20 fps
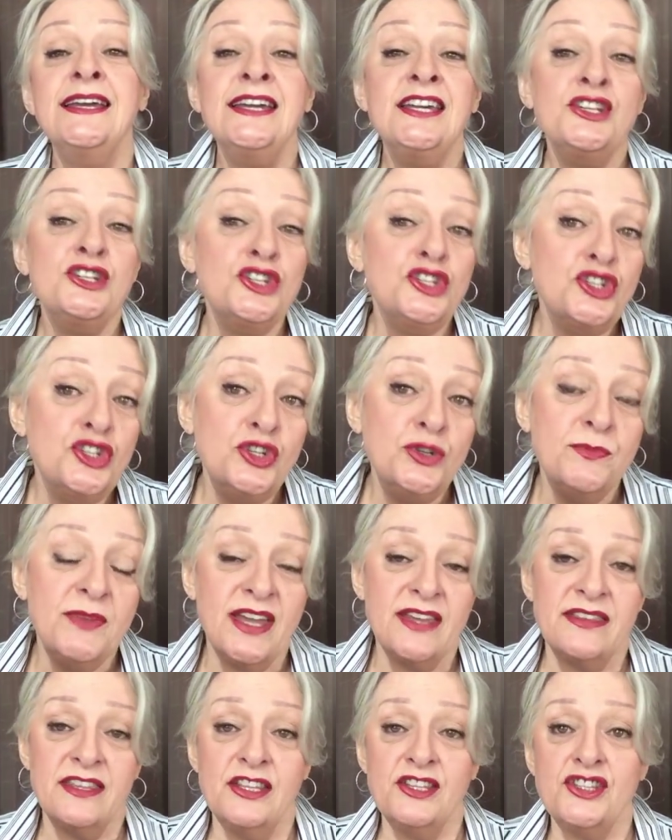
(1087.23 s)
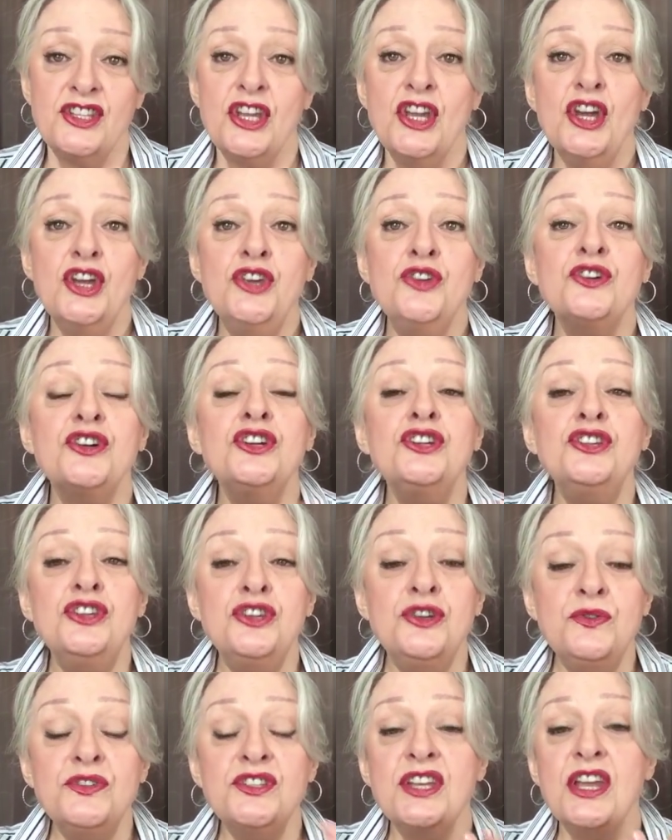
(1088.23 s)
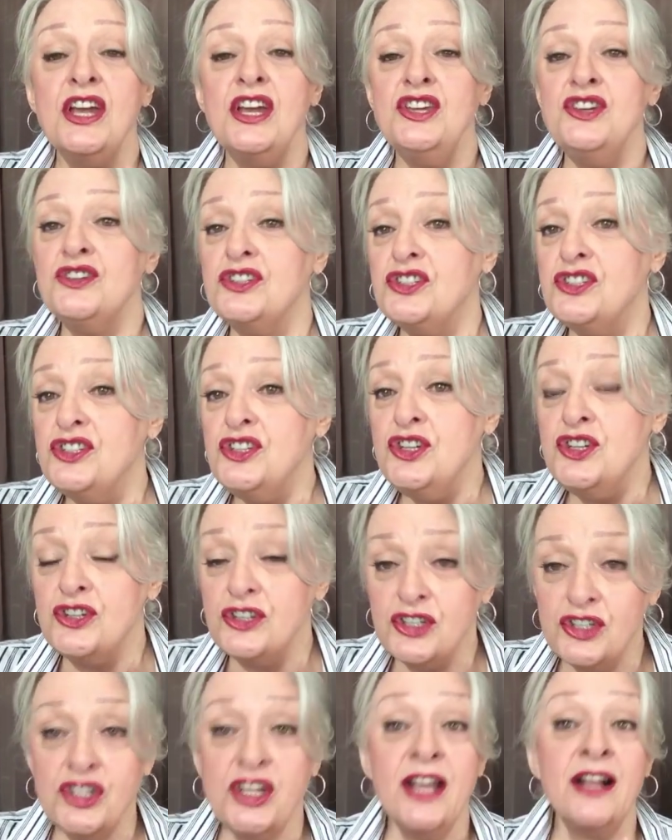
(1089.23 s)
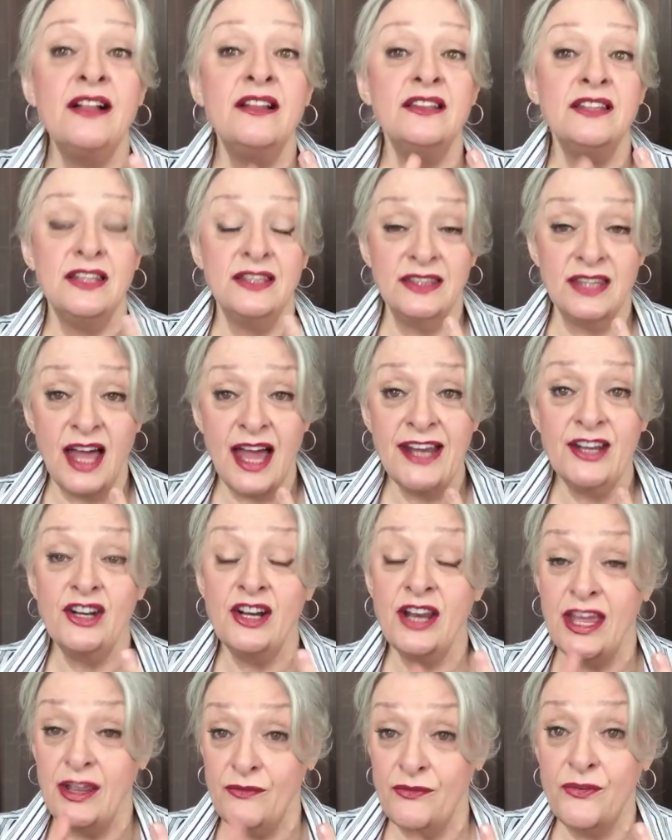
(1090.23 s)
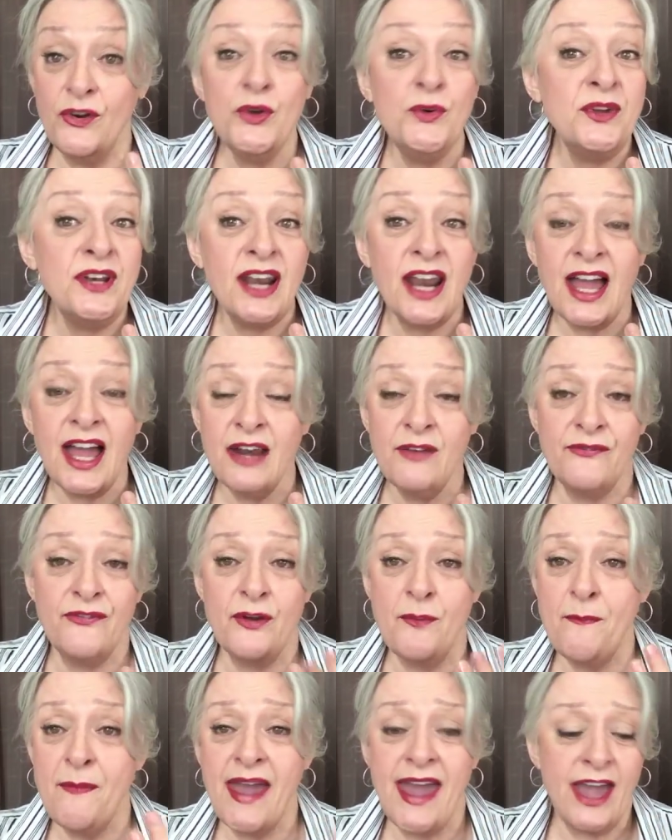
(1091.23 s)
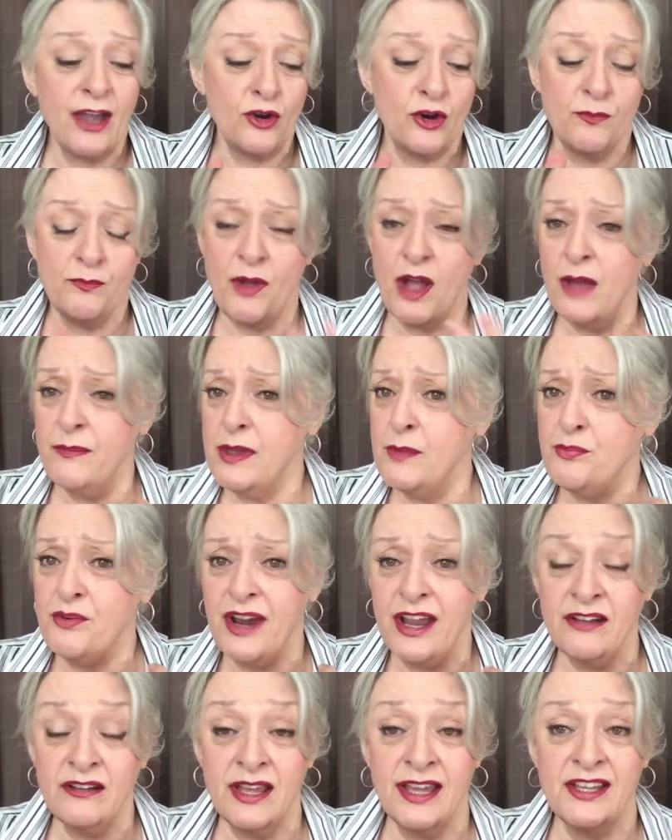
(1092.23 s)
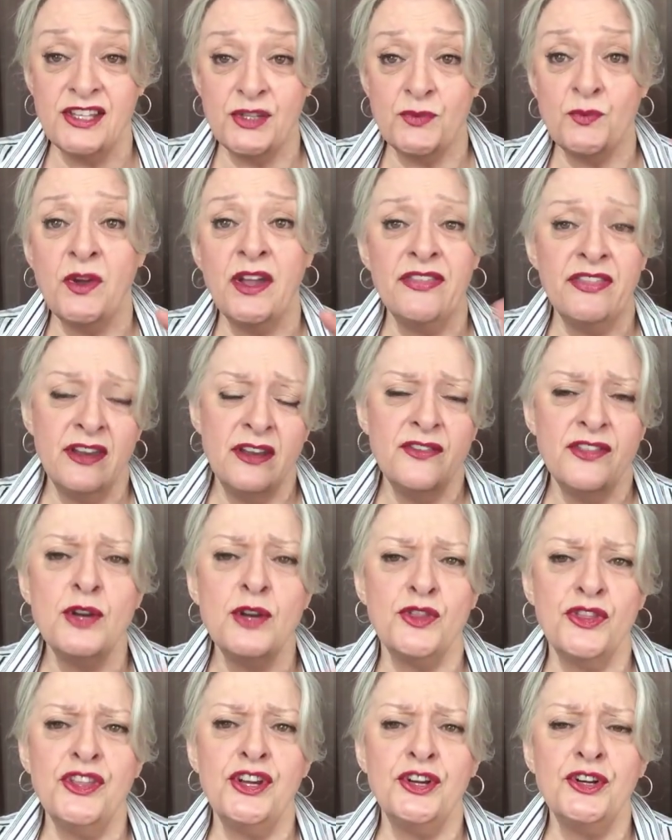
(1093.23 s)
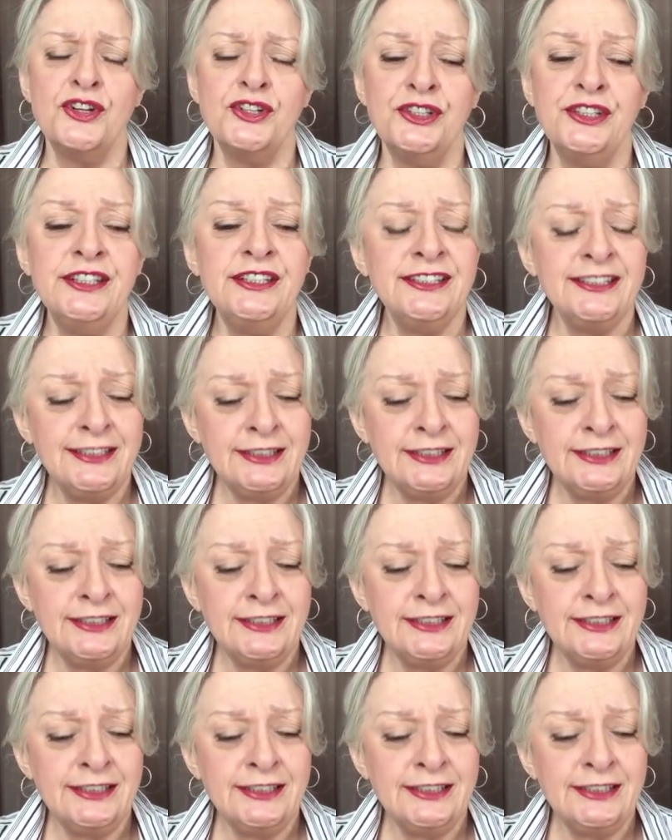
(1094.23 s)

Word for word: There's two methods. You can use your gel liner like Fluid Line from Mac, or Bobbi Brown has one. They're good.